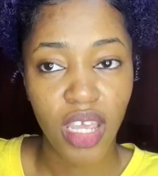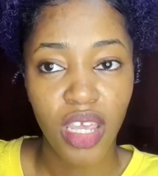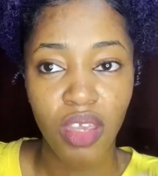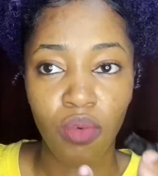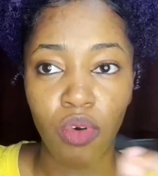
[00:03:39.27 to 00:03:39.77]

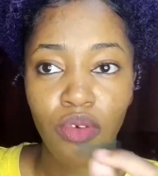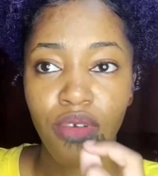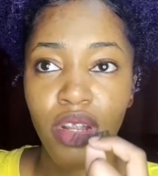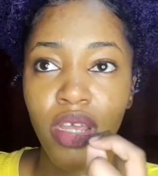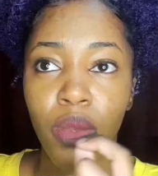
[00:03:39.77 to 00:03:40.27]
it won't
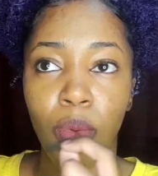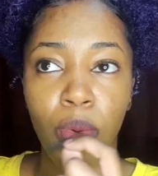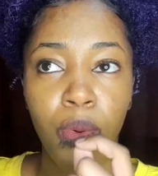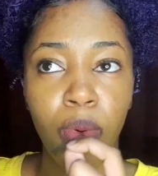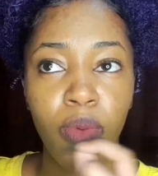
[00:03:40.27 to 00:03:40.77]
really
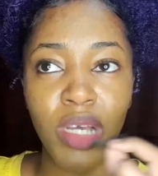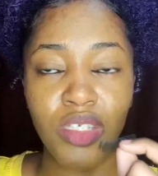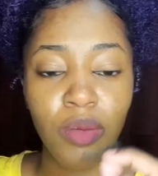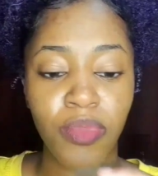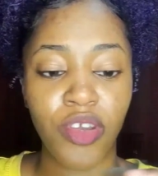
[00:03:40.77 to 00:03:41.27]
mess
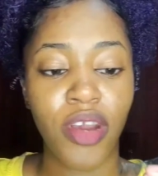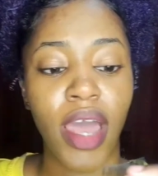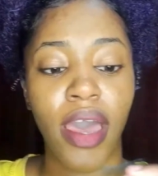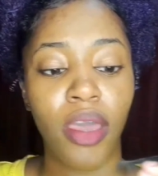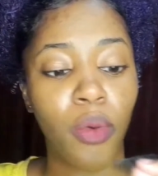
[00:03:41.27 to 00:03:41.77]
up your
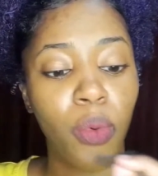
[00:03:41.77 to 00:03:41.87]
eye.